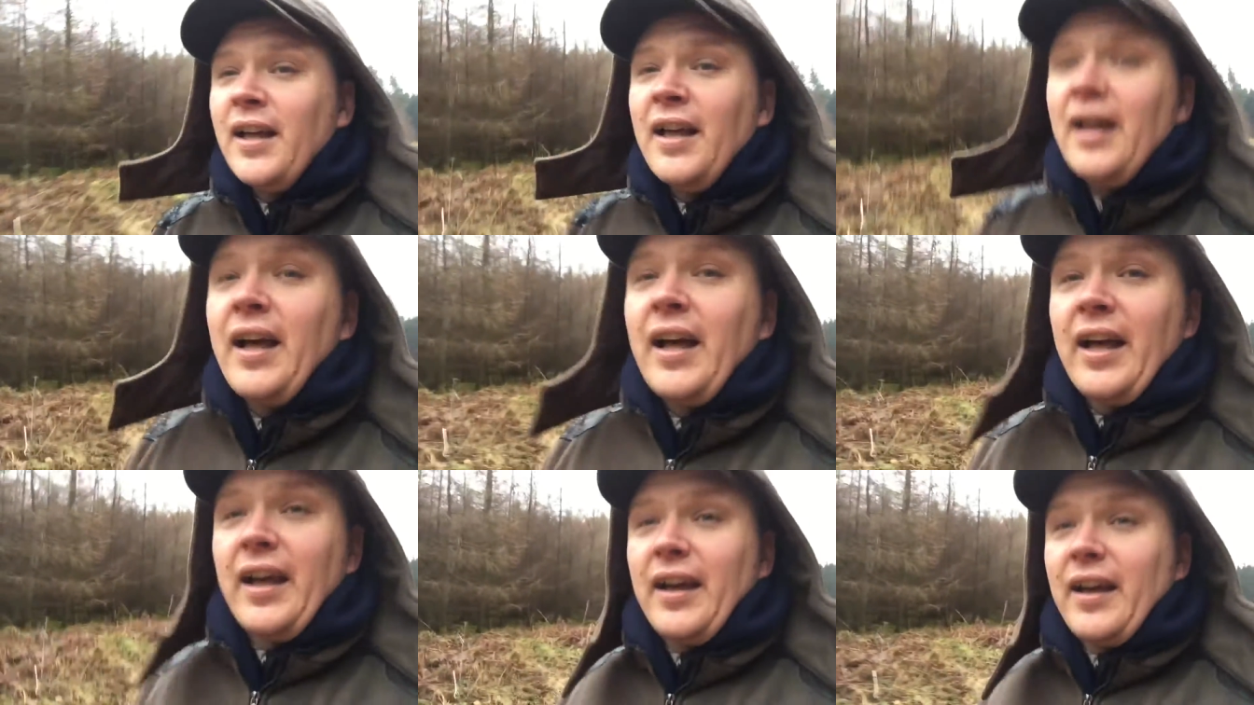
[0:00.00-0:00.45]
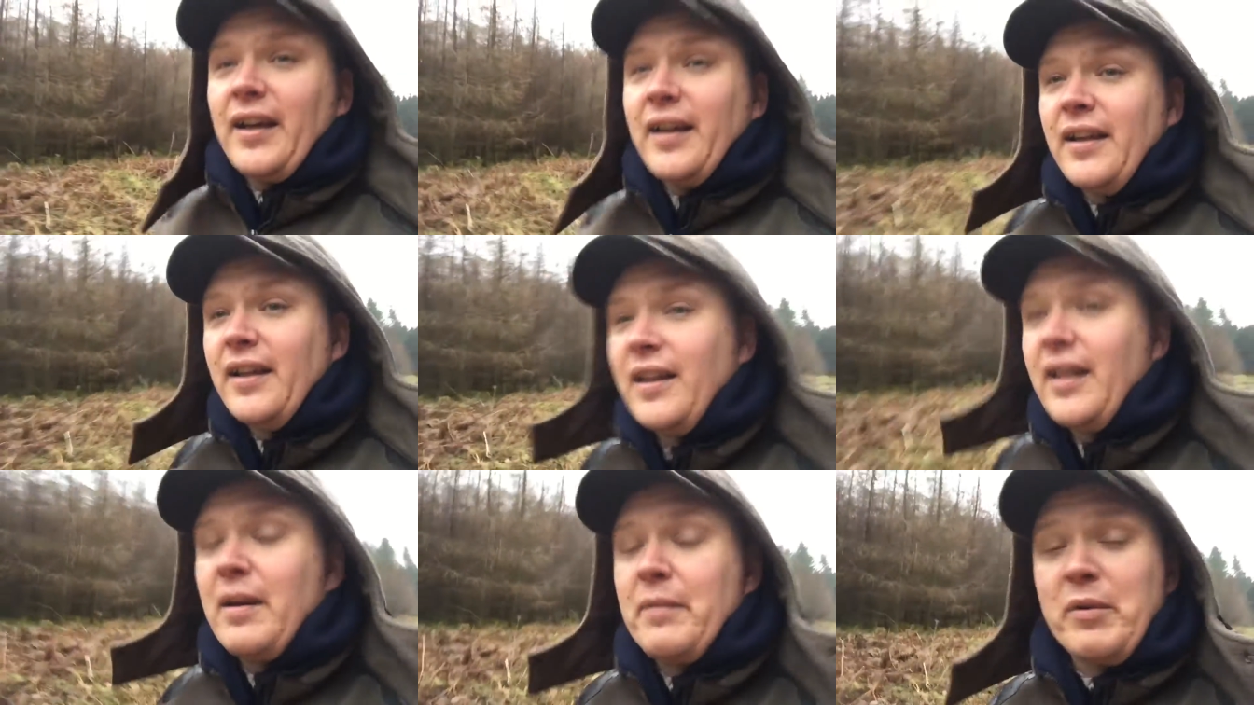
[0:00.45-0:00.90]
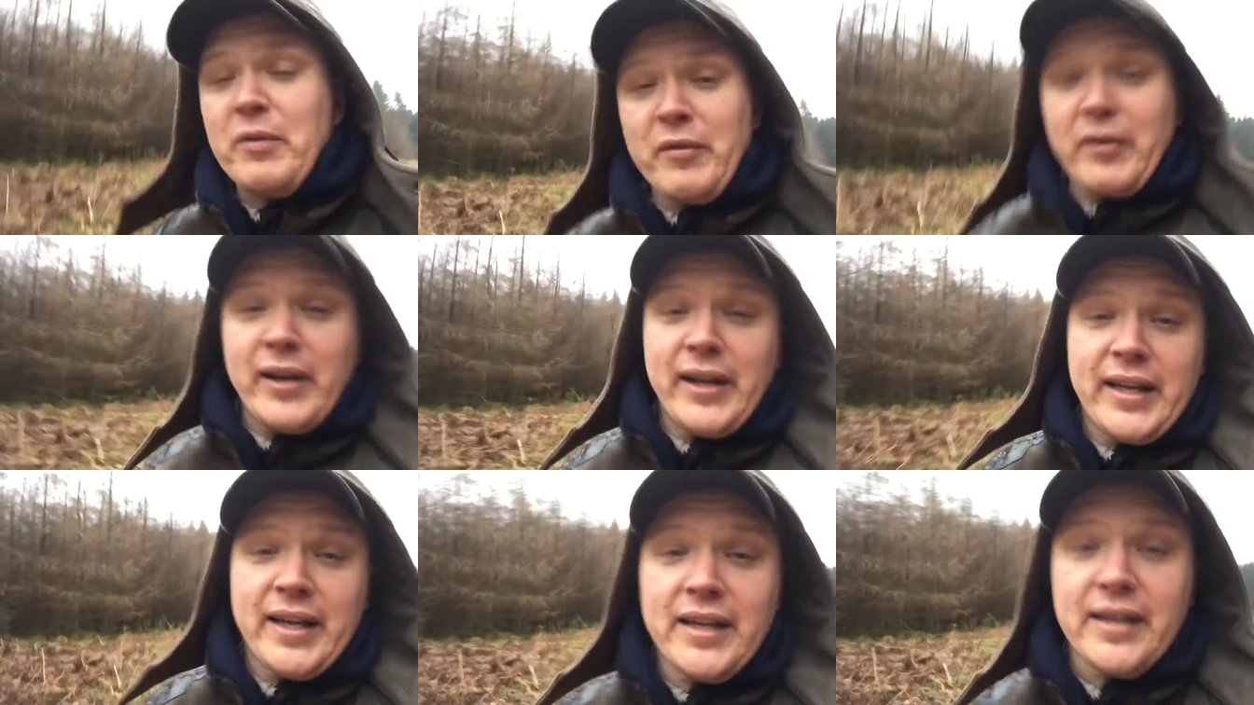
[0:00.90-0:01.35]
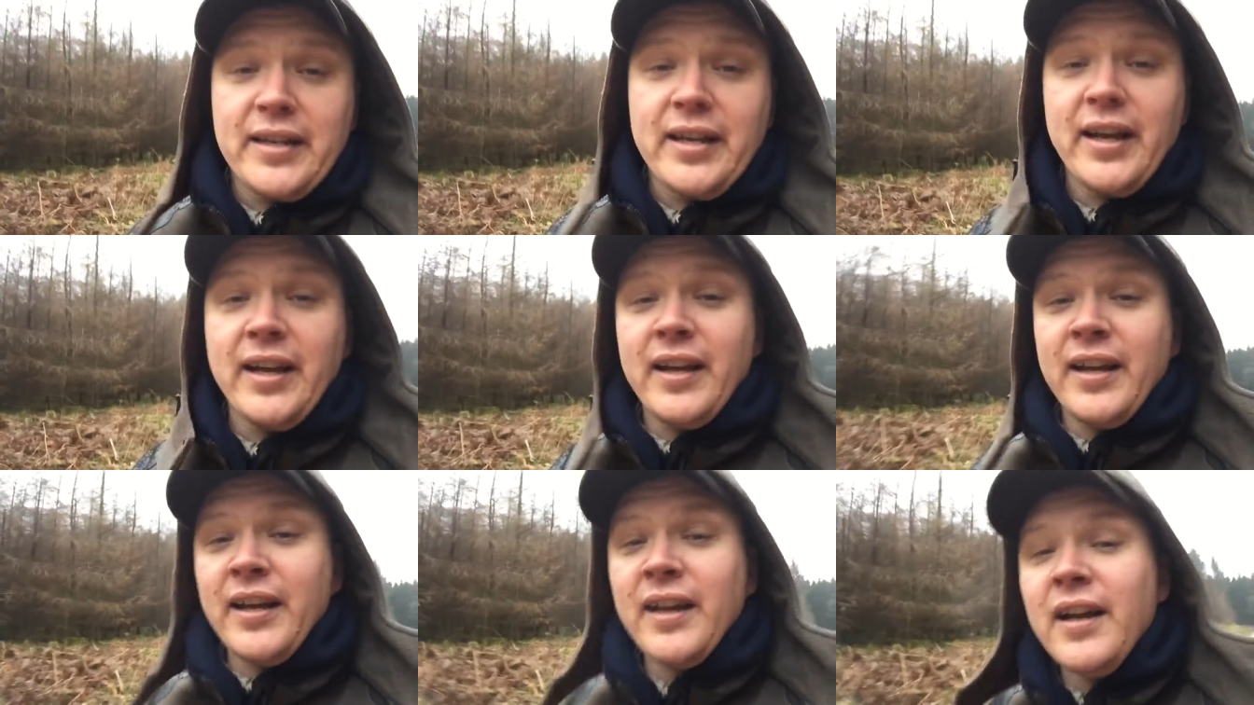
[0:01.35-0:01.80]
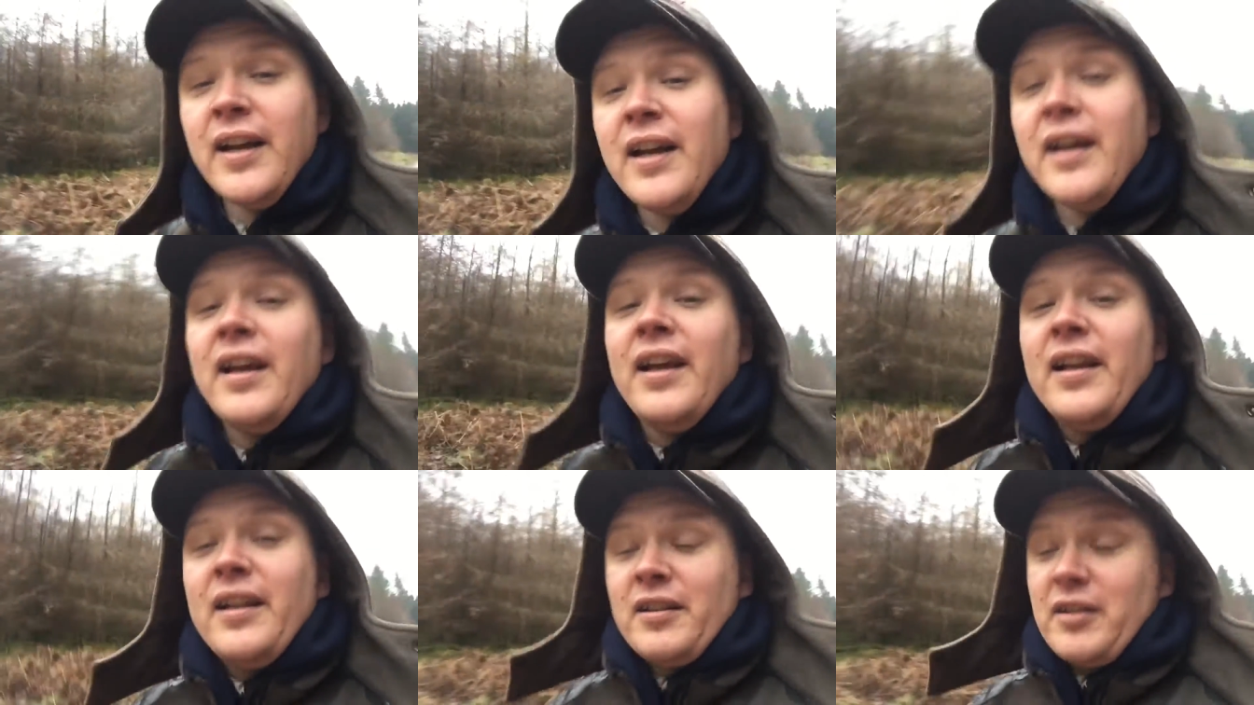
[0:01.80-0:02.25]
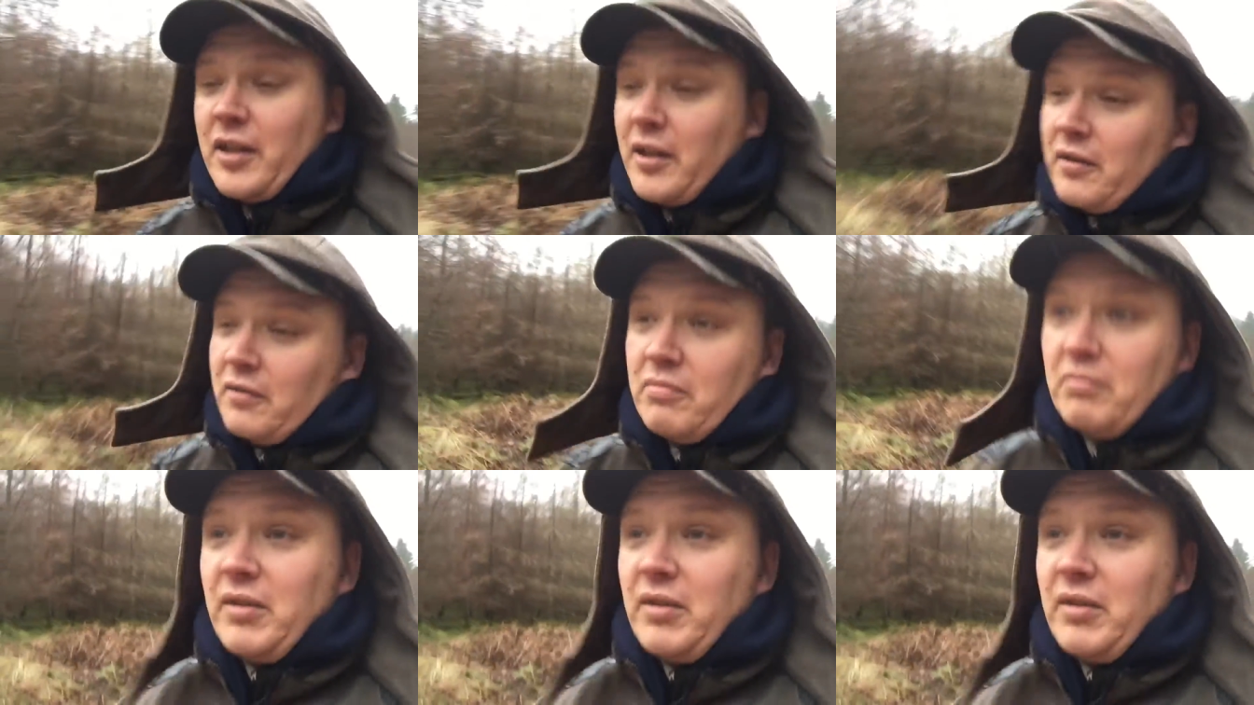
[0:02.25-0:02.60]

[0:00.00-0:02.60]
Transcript: Uh, that'd be really good. So